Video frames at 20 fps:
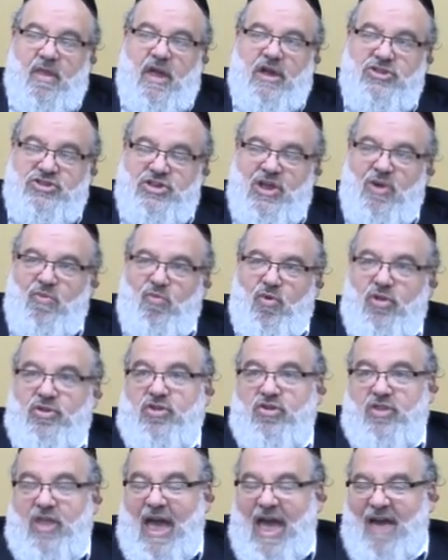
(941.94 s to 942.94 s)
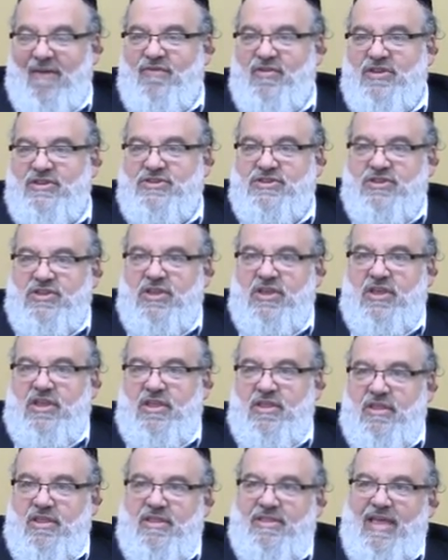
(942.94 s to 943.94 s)
Hashem wanted to obviously
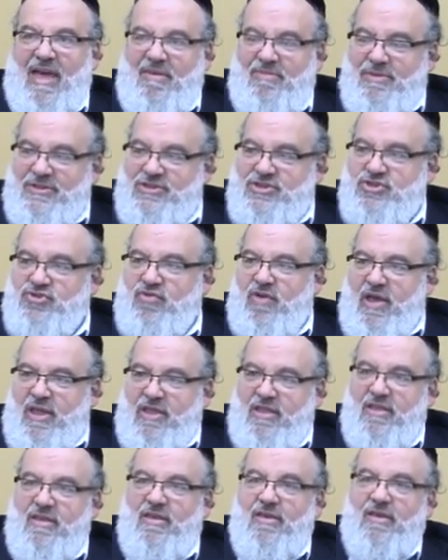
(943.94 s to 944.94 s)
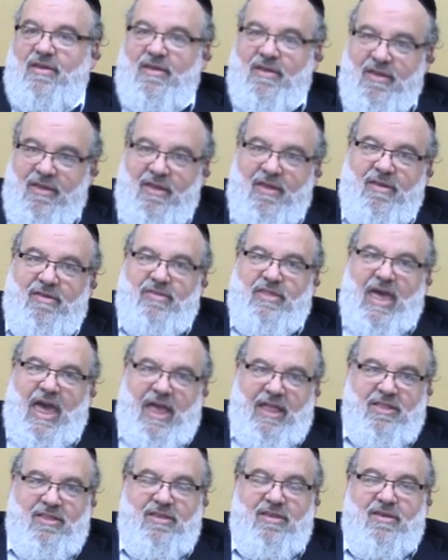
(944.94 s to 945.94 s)
demonstrate
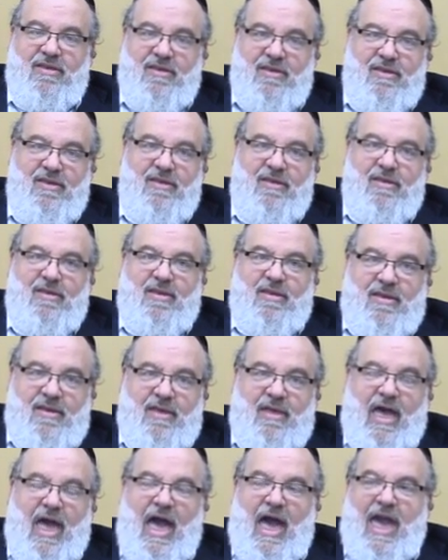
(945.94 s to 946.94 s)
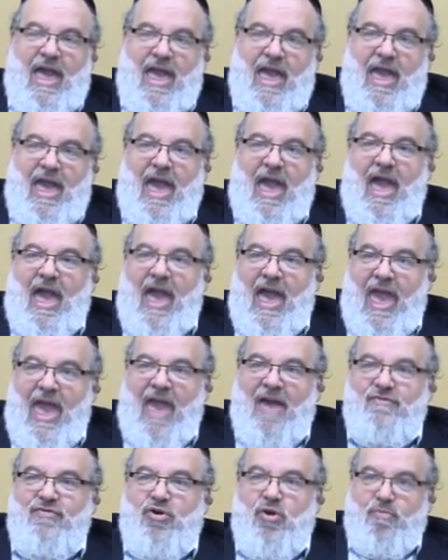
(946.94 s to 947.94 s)
that I
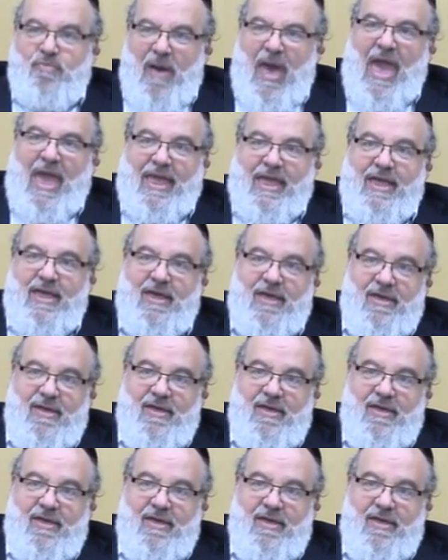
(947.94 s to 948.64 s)
have your back.